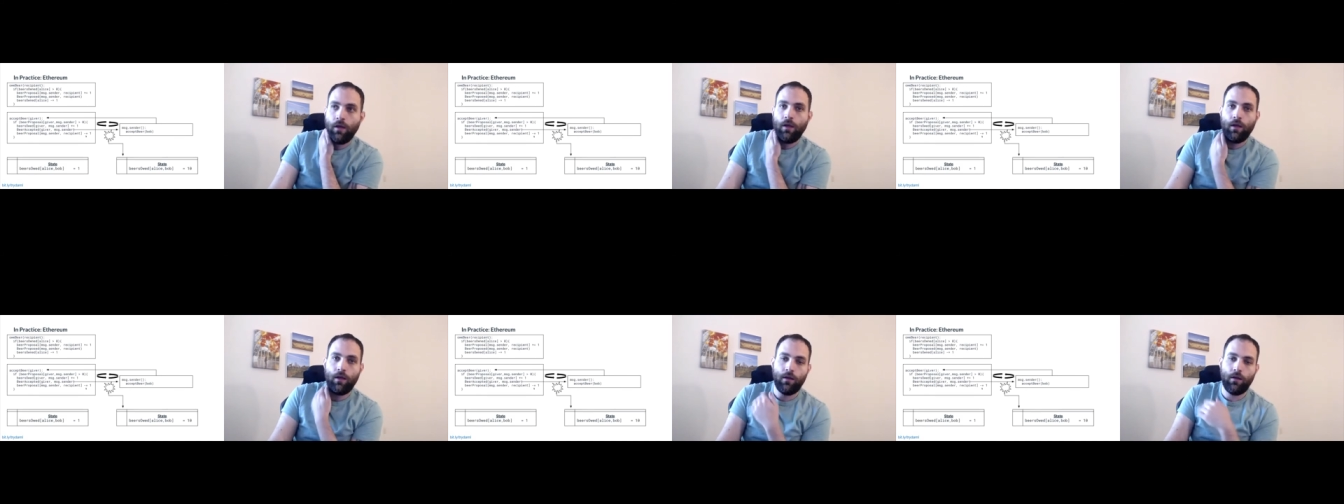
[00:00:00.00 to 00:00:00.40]

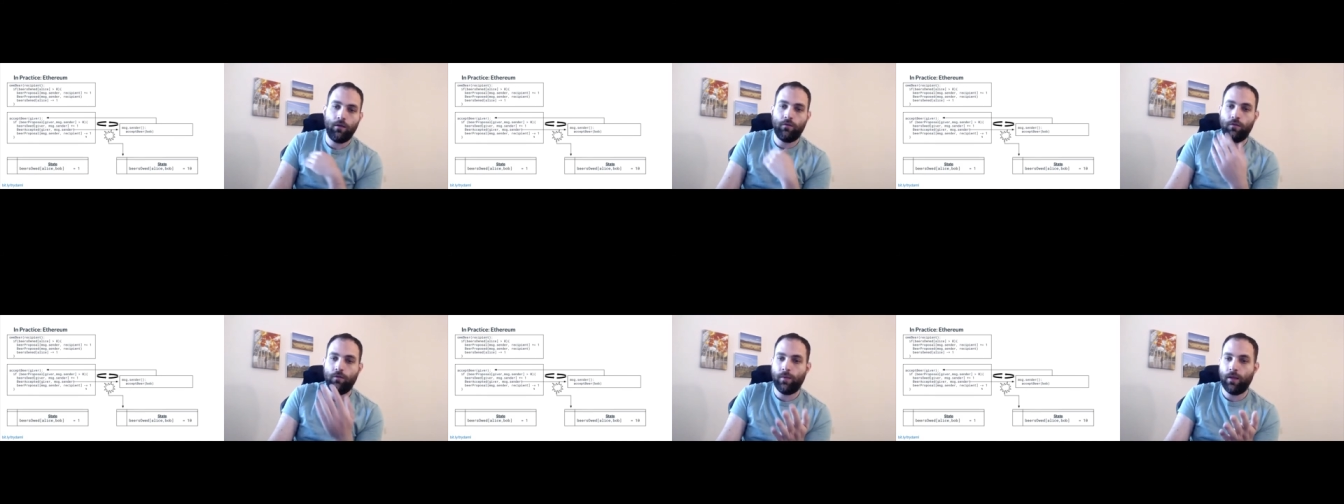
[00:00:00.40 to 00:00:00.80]
uh,
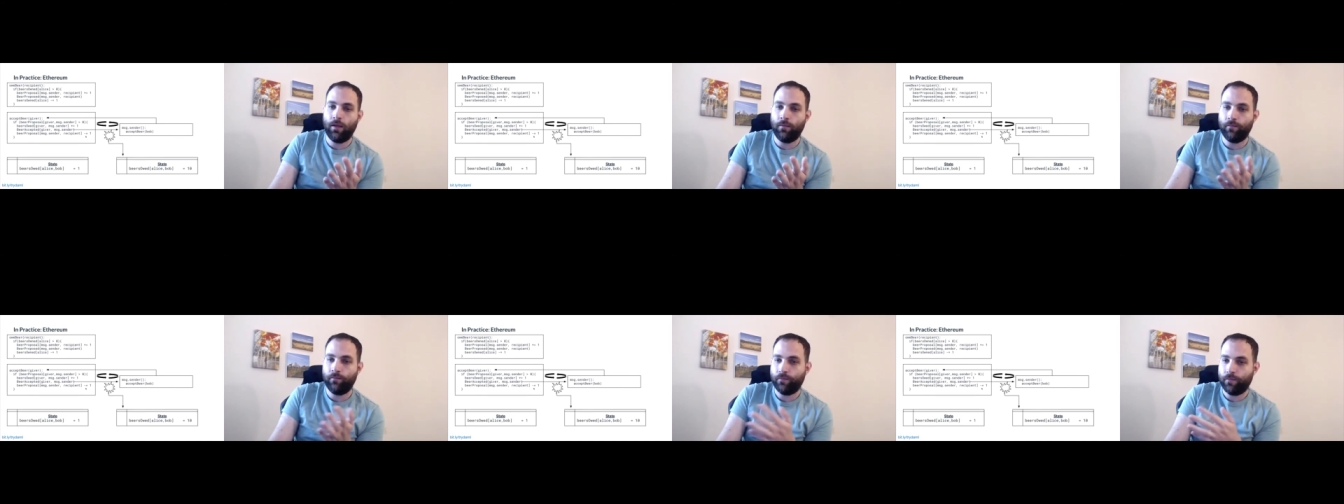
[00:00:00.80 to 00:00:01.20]

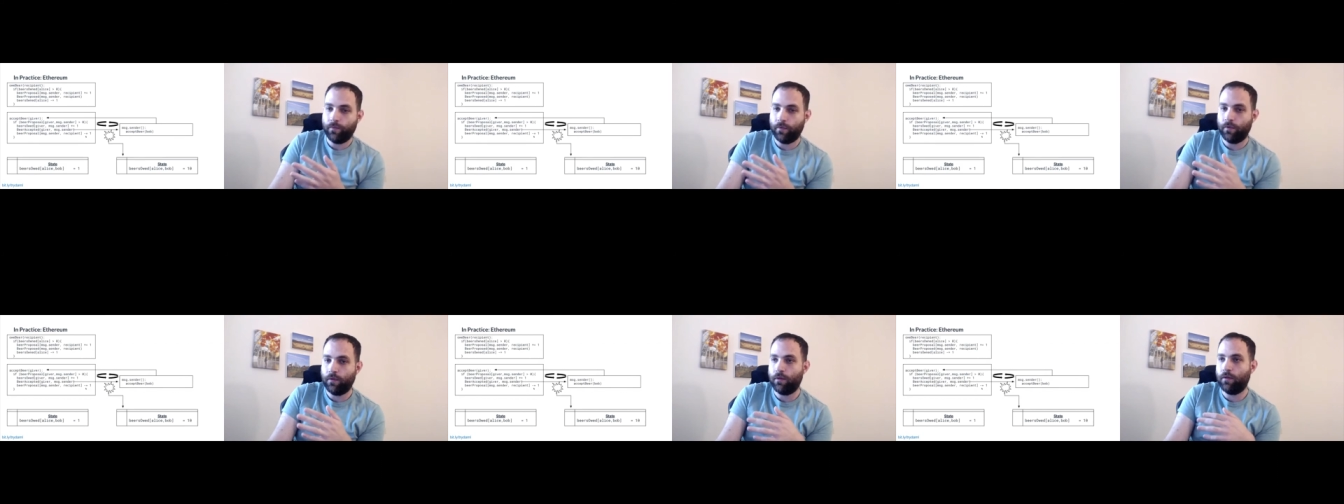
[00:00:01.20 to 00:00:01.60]
assuming
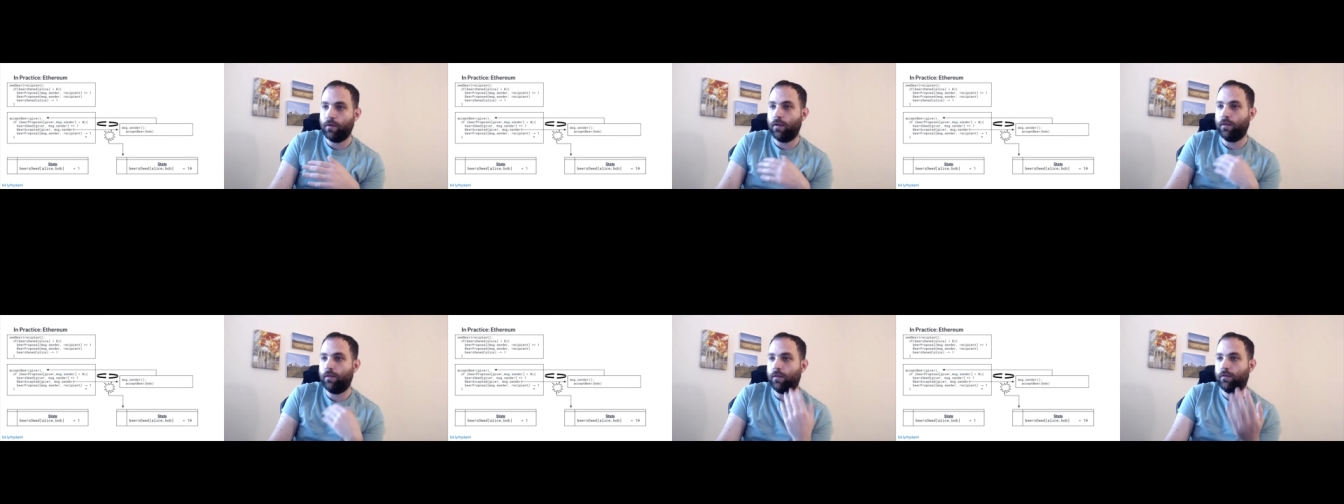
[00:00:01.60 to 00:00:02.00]

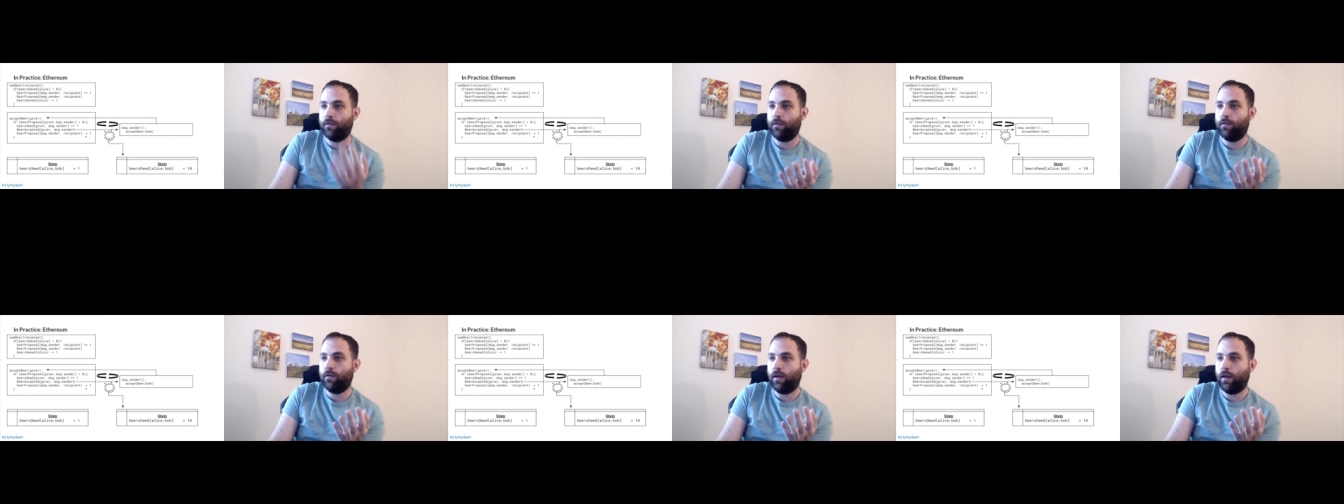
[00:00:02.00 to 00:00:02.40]
that this
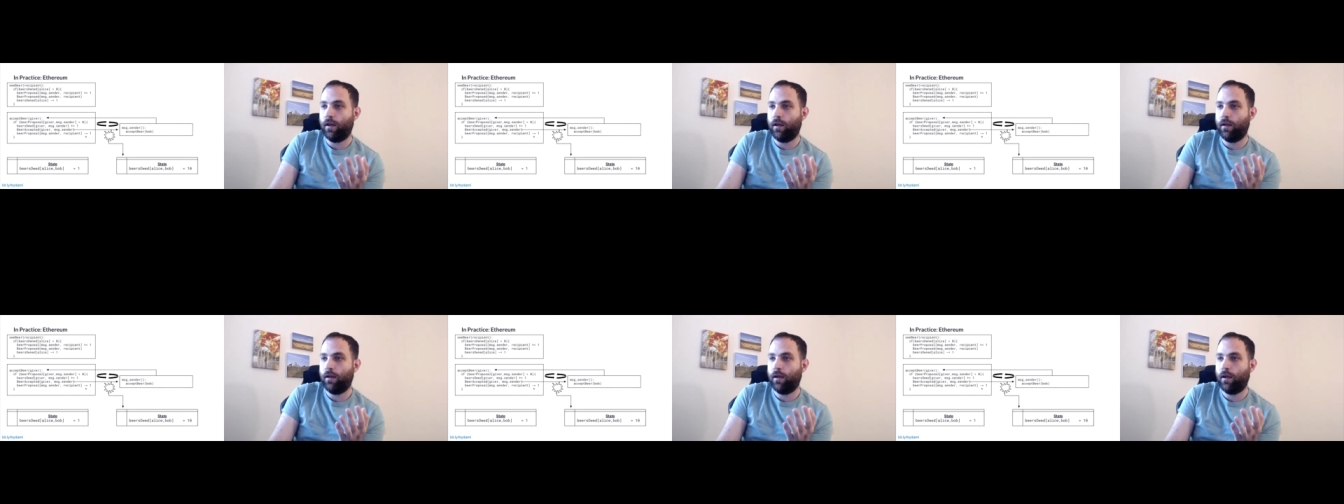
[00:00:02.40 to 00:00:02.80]
is
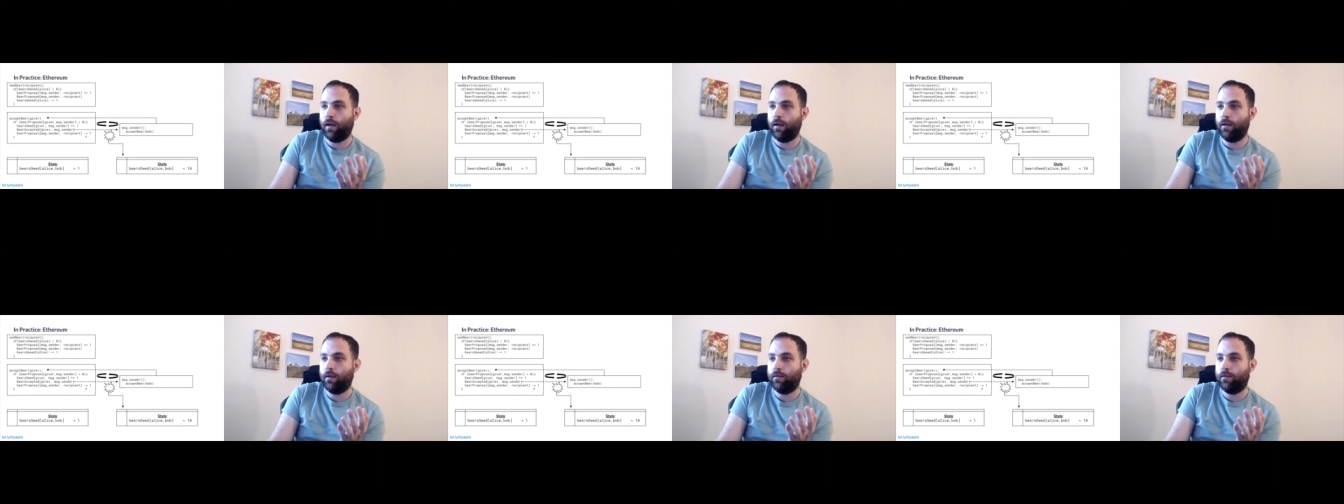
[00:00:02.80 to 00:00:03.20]
a,
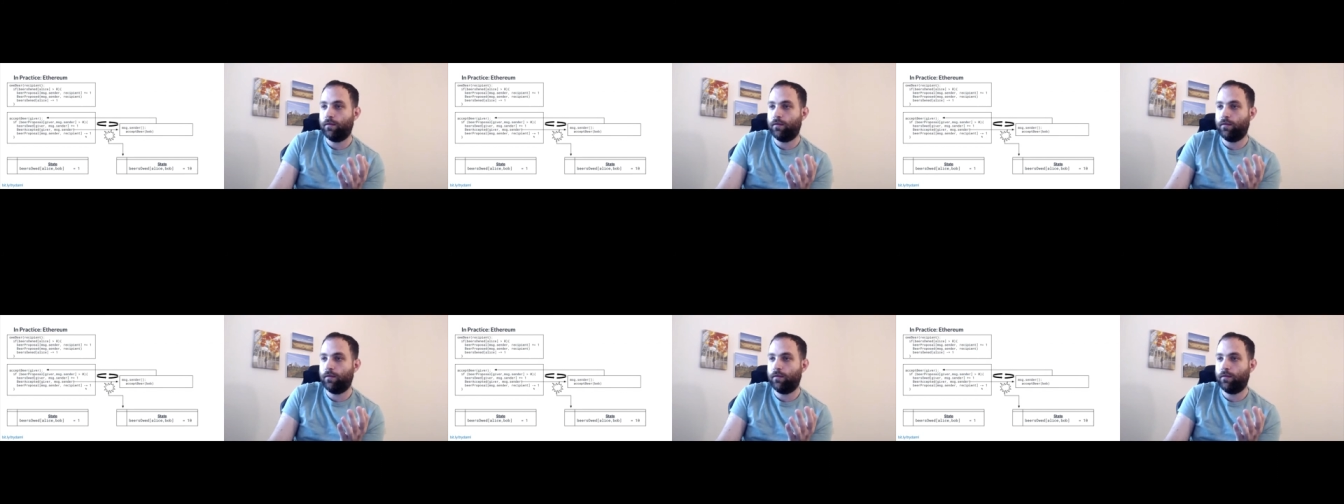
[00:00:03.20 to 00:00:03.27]
a